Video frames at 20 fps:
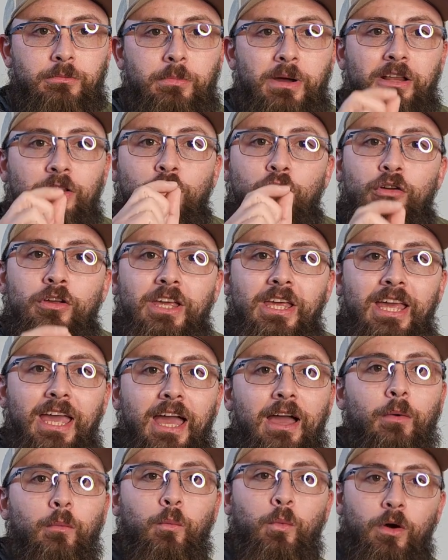by looking
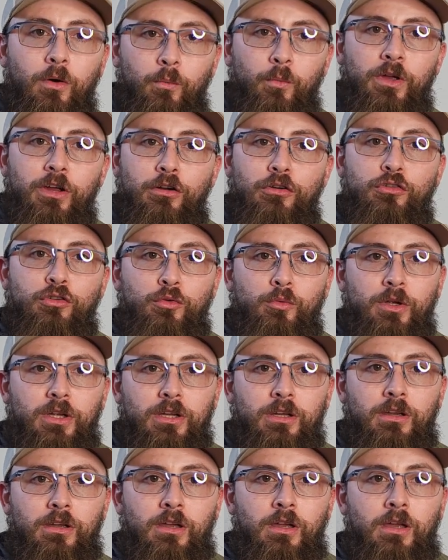at what we are
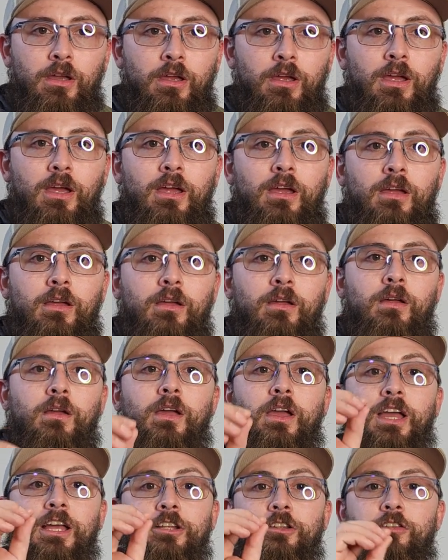doing
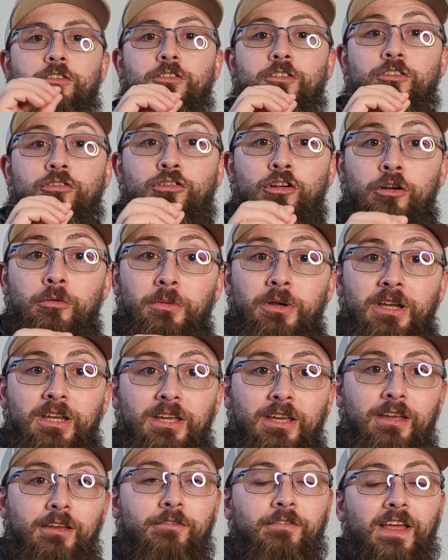and determining
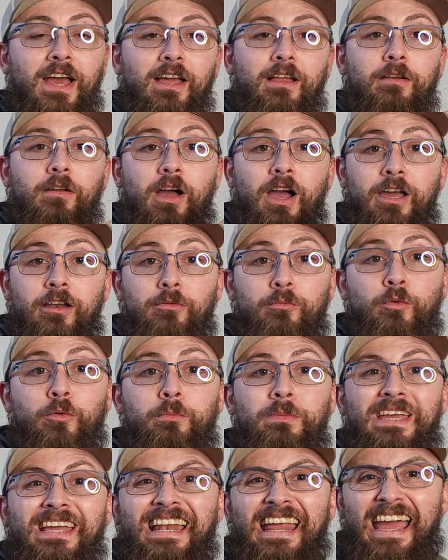if that item will
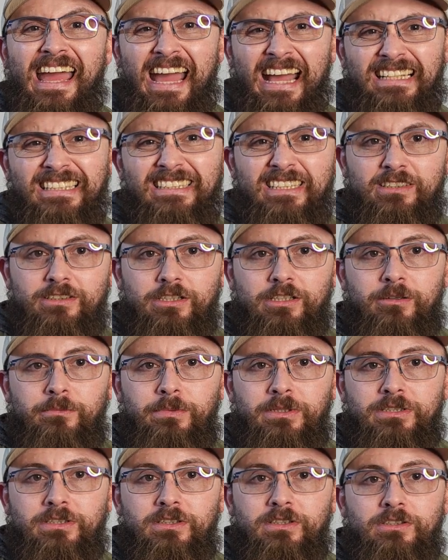be an asset to the
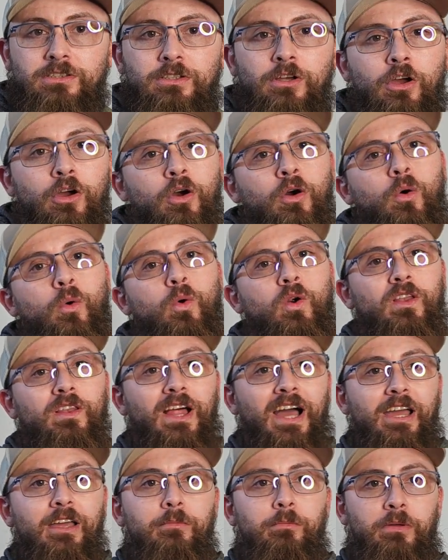business or a
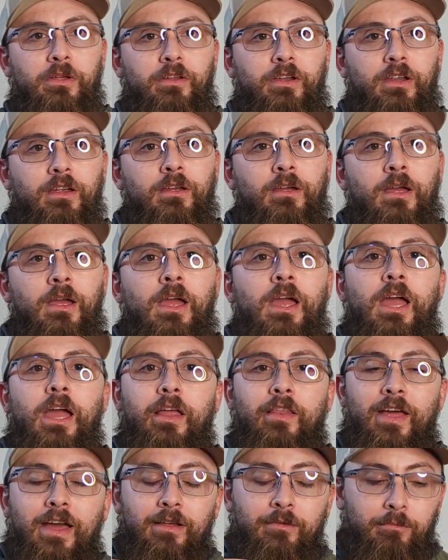liability.
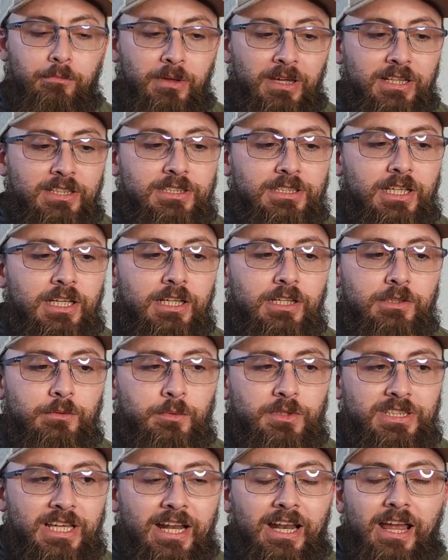And that means,
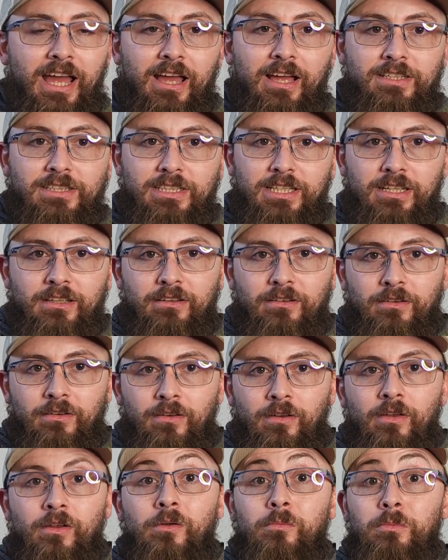is that asset,
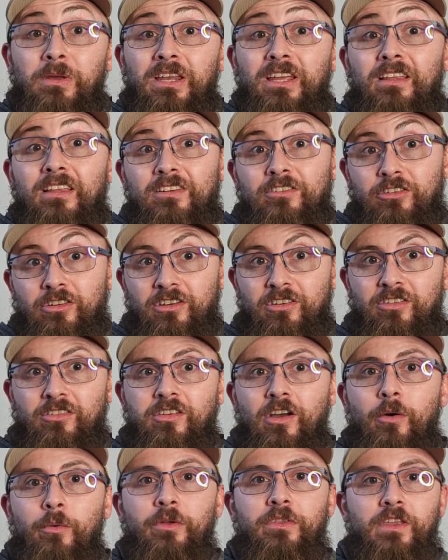meaning it's going to
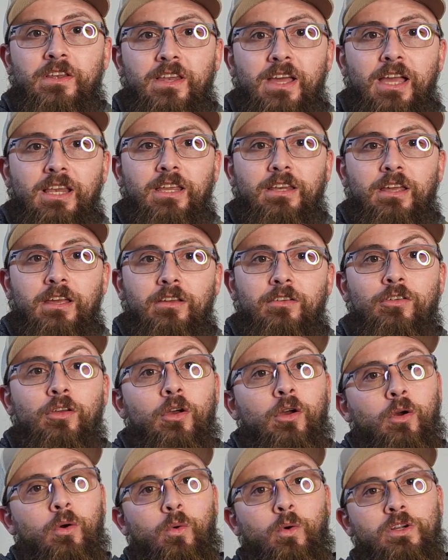sell within 90 days,
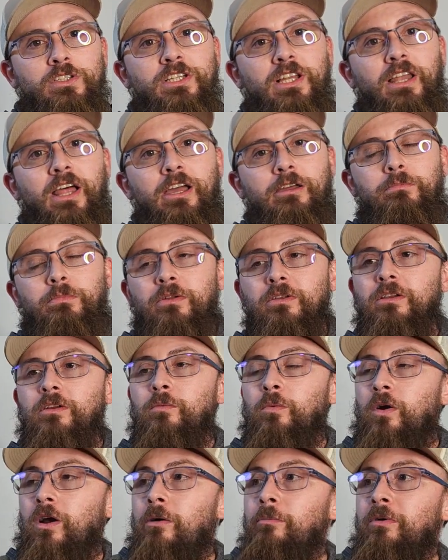or is it a liability
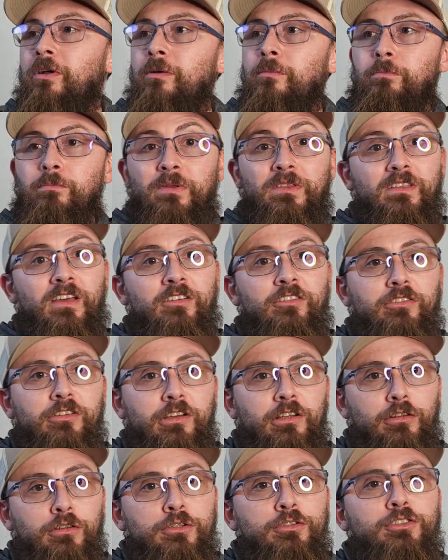where I'm going to potentially
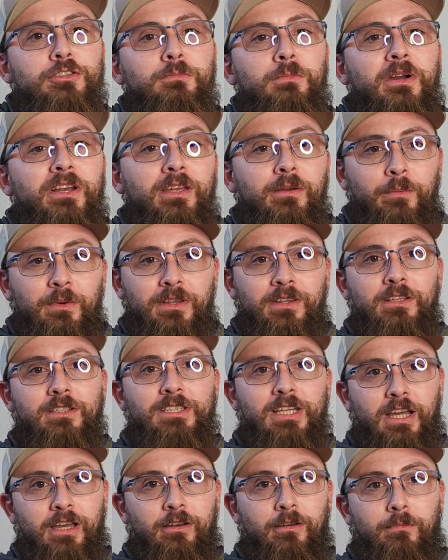lose money with this
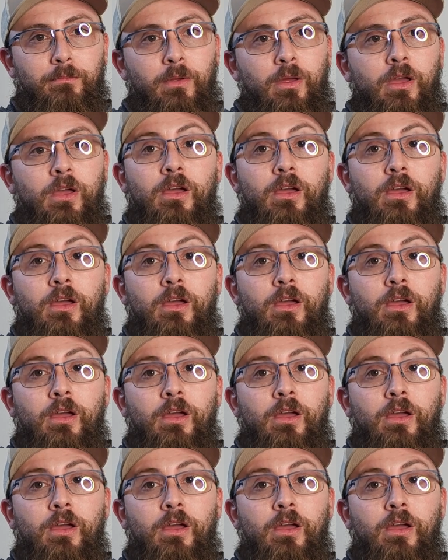item